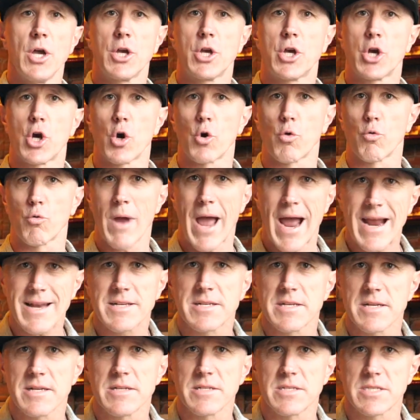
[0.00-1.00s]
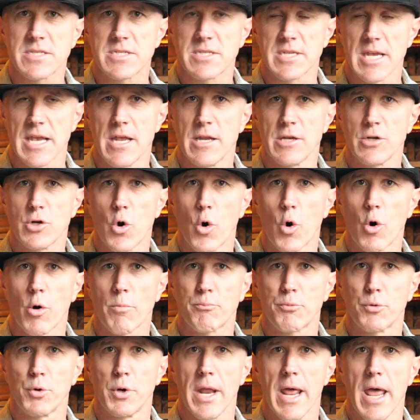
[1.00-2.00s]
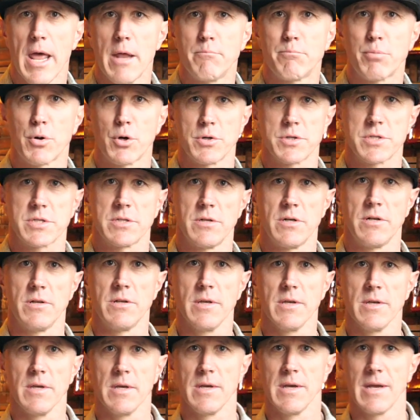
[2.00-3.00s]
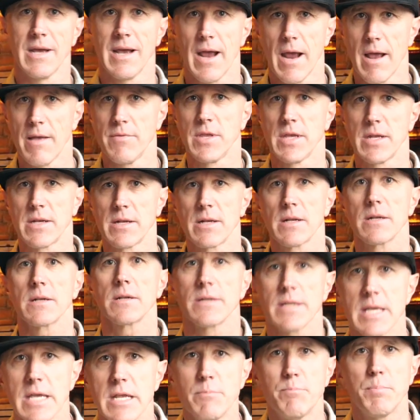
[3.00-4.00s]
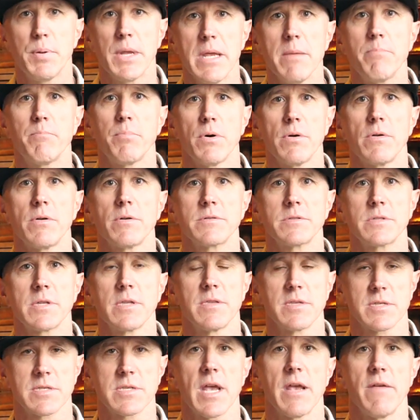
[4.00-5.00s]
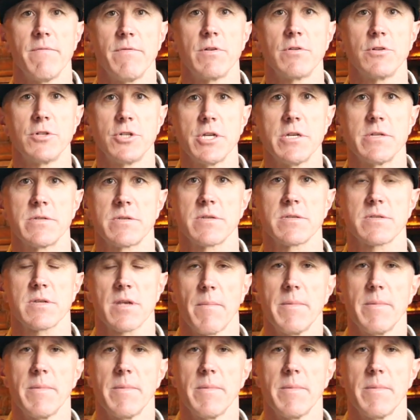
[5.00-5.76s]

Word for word: correct sin, corporate and personal, and then lead people to the Savior, Jesus?